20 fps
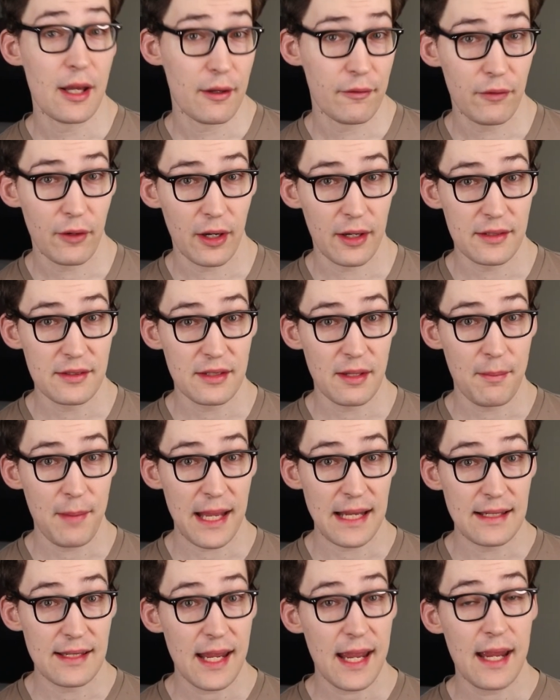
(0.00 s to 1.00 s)
for us to
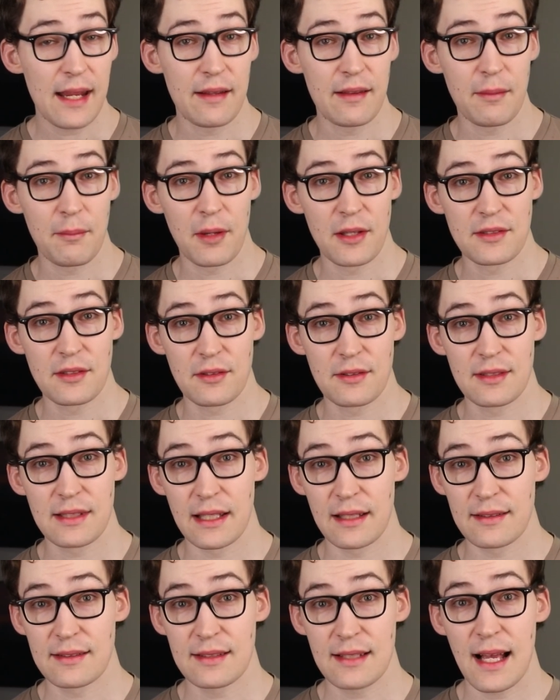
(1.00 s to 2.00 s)
maintain the muscle
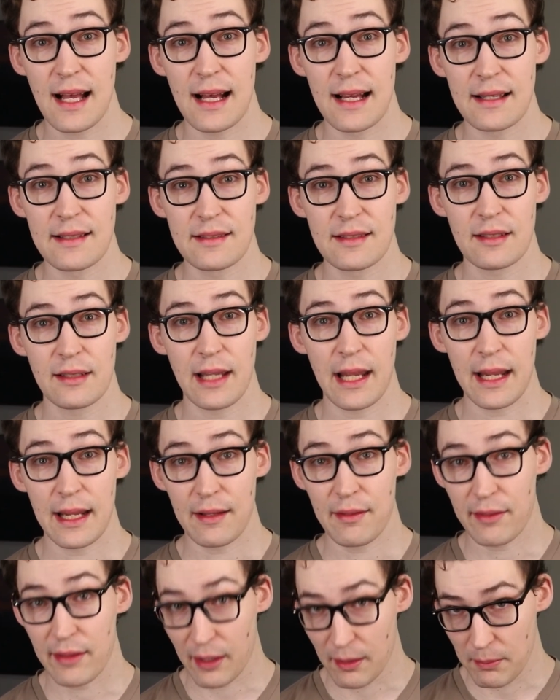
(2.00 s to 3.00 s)
cell size
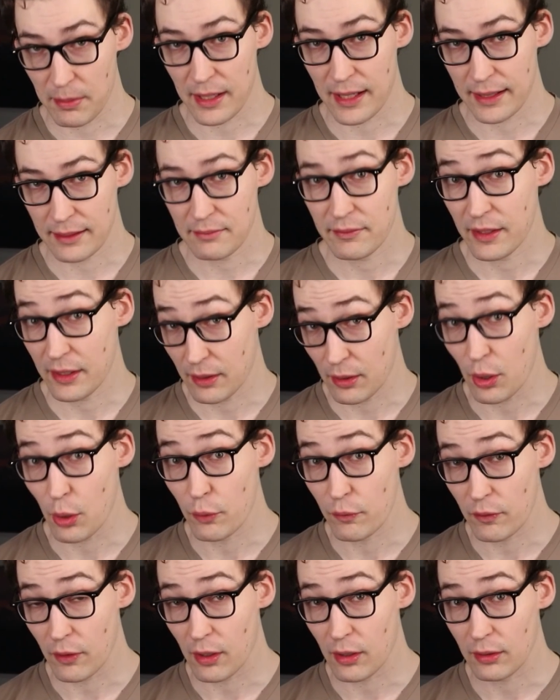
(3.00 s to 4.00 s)
and thereby the
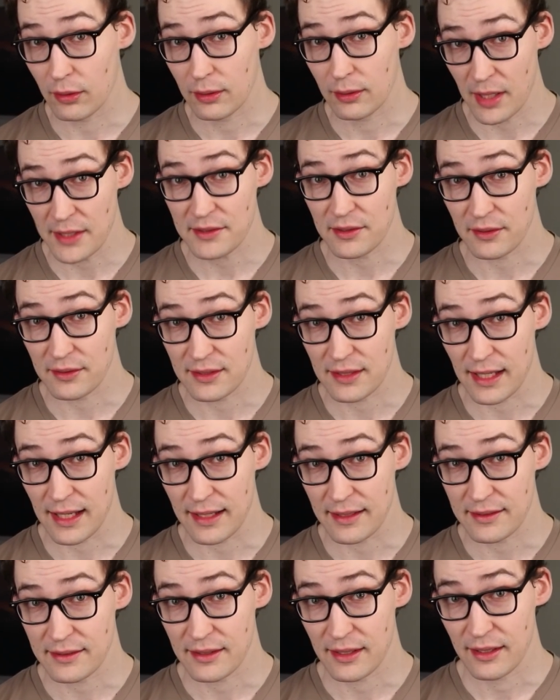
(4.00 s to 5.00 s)
overall muscle
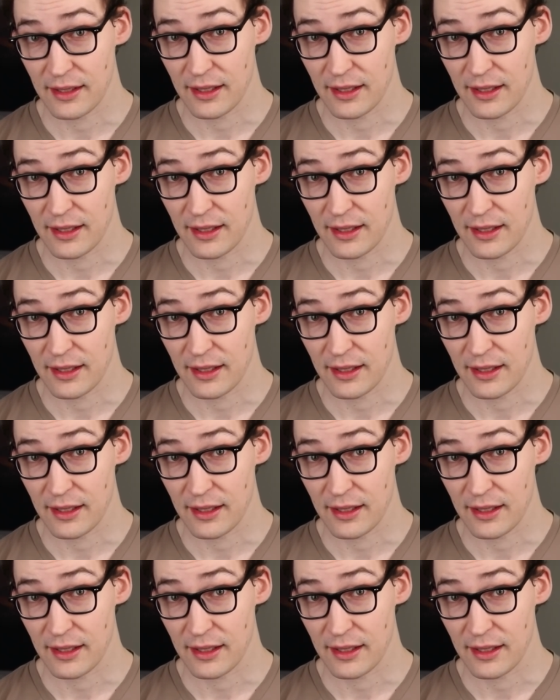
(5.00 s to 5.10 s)
size.